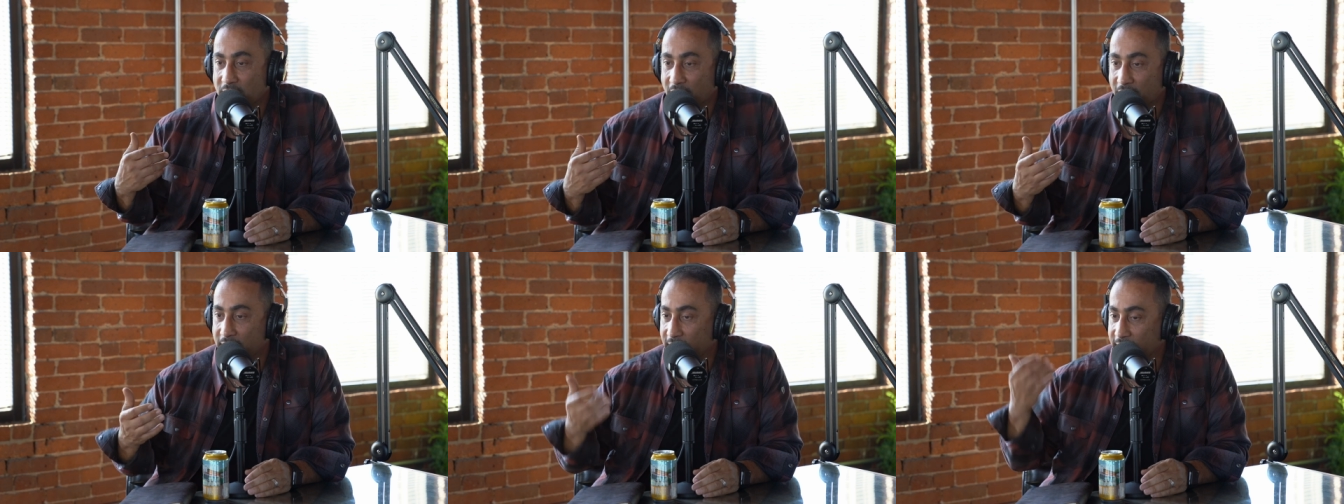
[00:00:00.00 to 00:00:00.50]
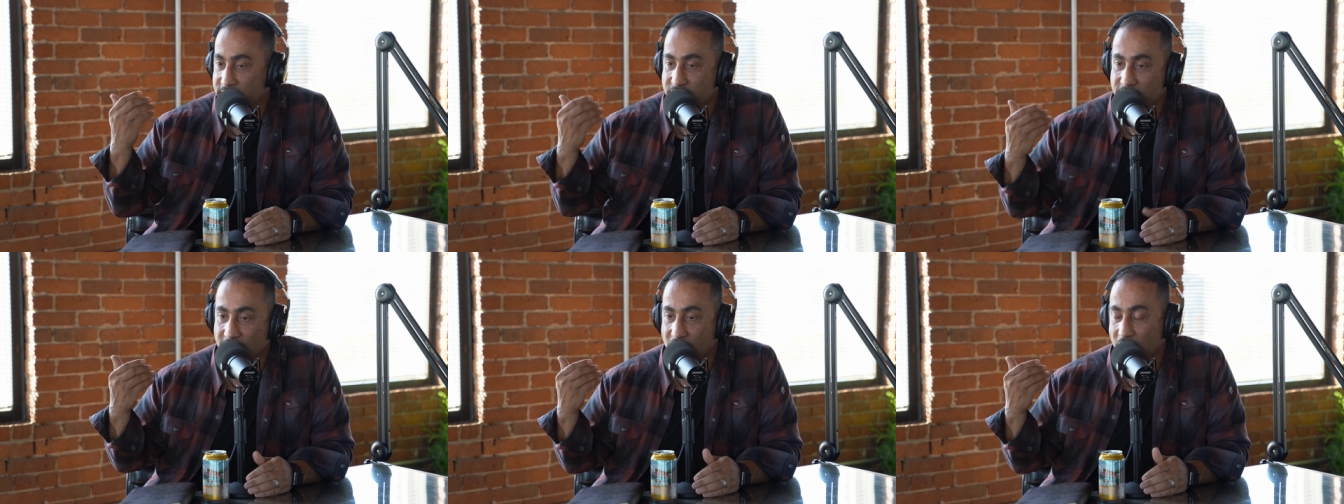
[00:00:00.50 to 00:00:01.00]
I
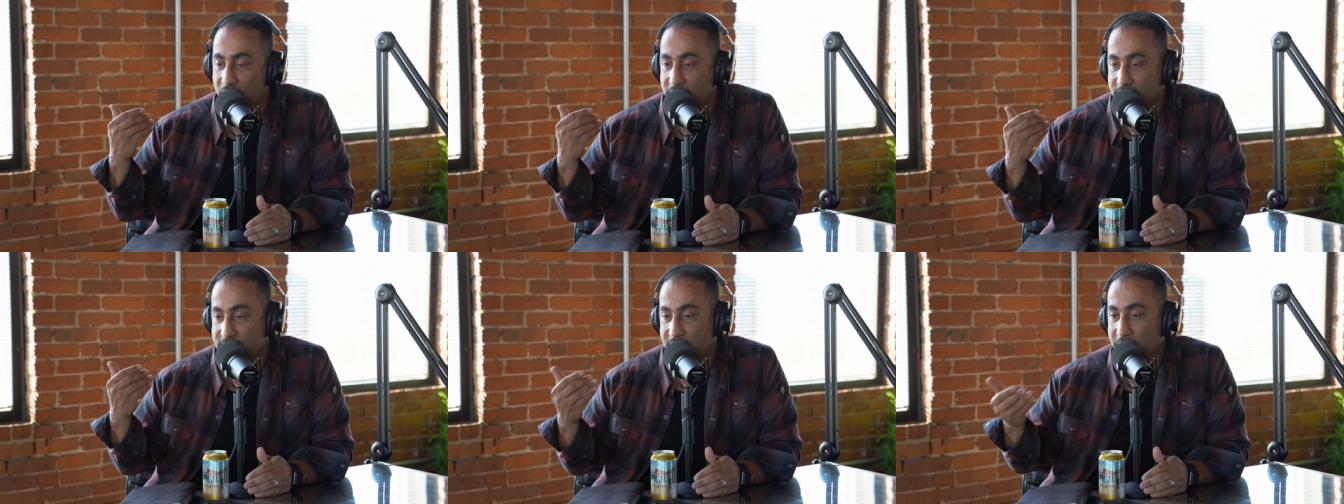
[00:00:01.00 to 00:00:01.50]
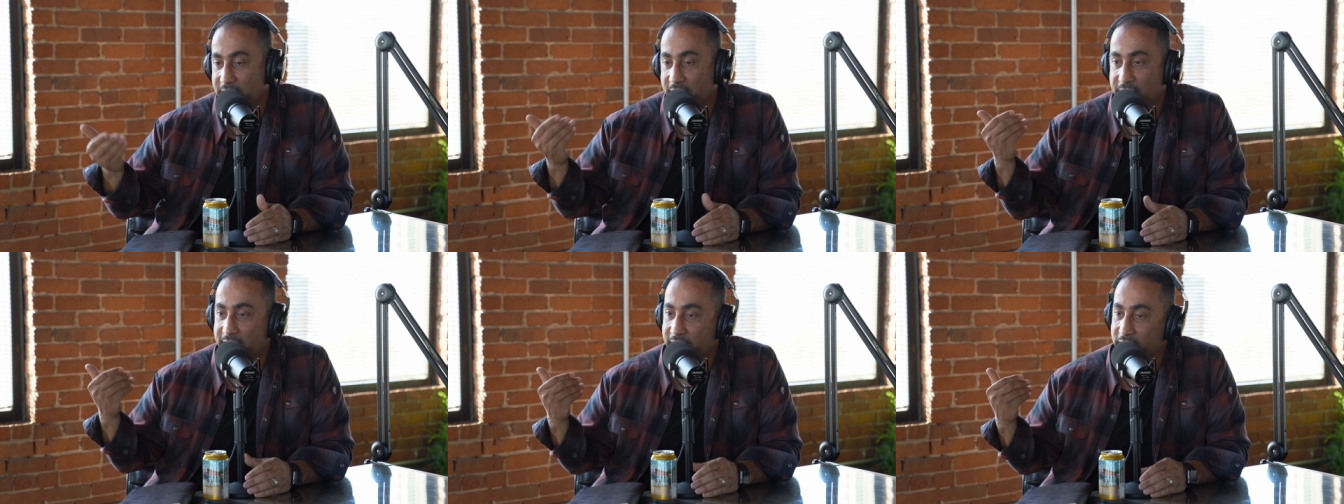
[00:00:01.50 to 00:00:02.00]
answered the call and somebody
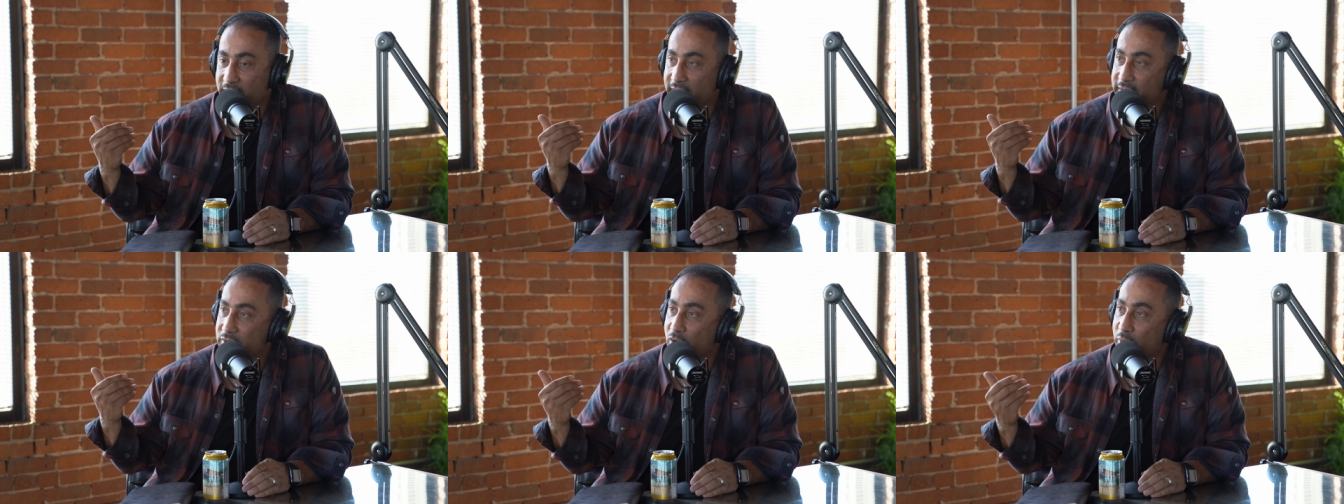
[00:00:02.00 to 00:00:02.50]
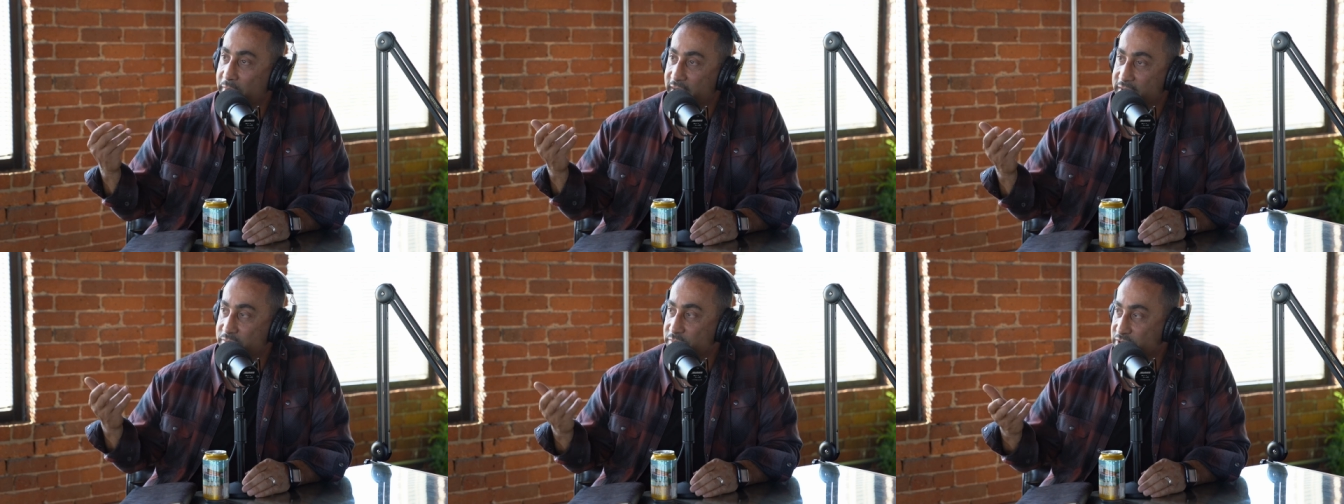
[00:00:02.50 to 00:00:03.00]
on the other line called me
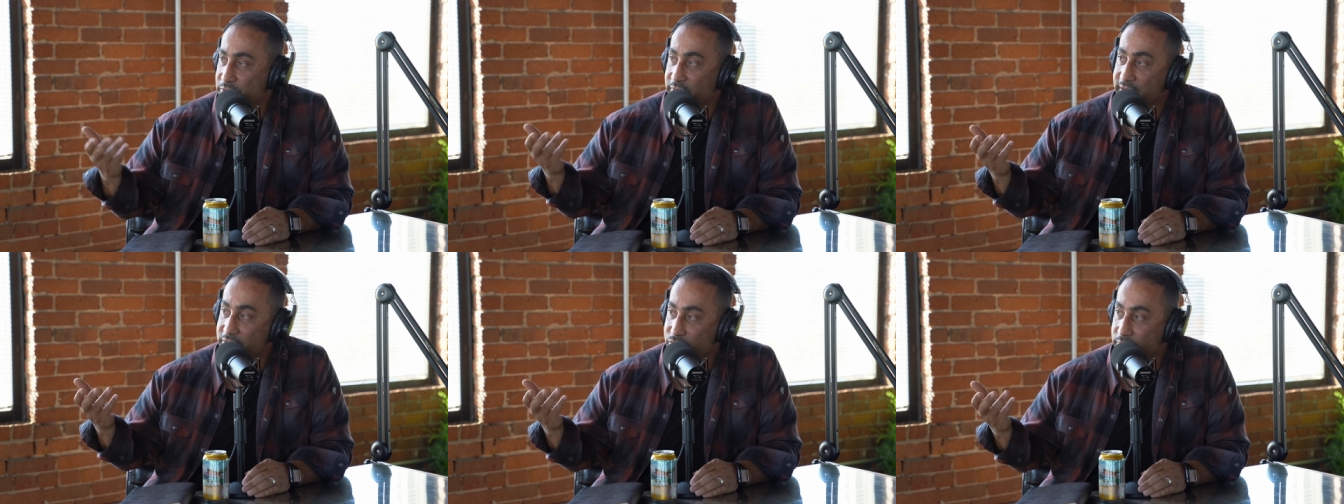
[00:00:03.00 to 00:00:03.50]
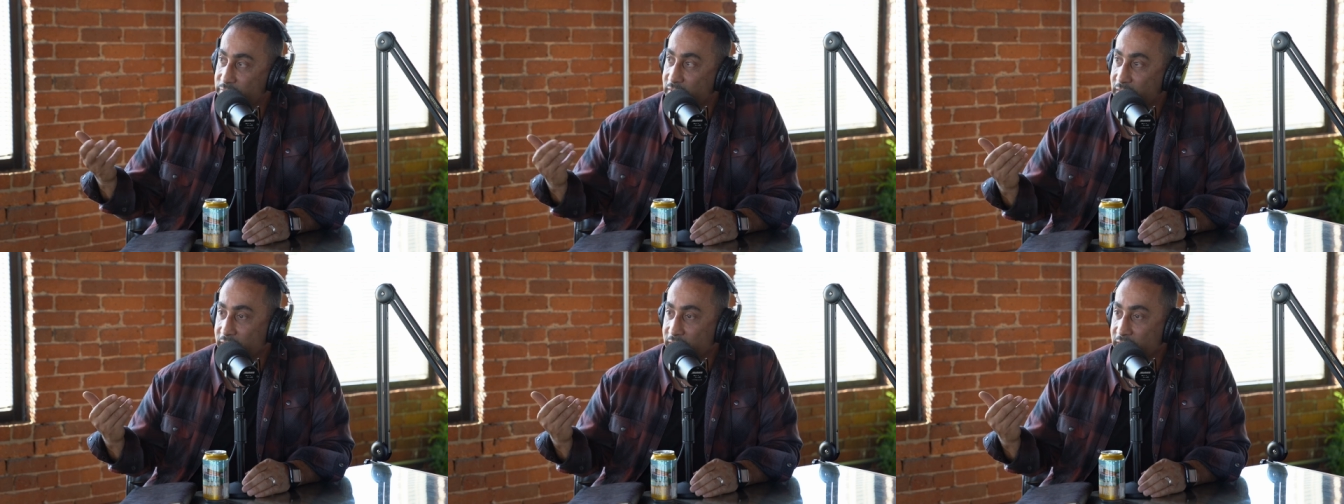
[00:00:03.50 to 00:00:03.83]
as Mr. Najem.